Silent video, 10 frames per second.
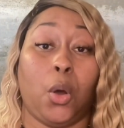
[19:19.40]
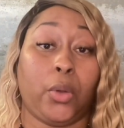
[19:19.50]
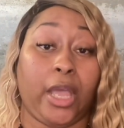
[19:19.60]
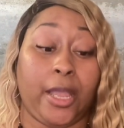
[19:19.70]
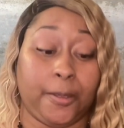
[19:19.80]

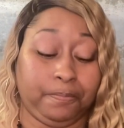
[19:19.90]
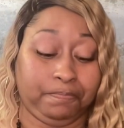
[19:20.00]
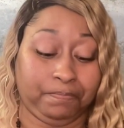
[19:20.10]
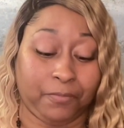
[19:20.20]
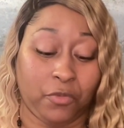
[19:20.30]
Okay,
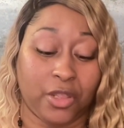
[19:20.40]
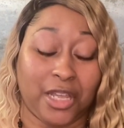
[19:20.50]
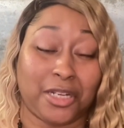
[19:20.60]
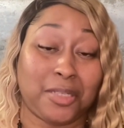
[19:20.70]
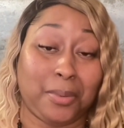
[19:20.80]
well,
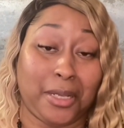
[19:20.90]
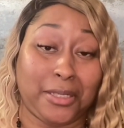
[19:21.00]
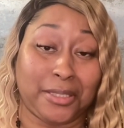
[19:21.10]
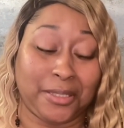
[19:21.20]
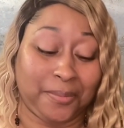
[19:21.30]
that
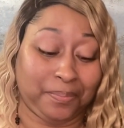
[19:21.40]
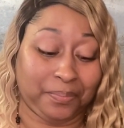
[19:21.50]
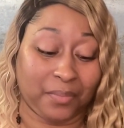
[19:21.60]
explains it.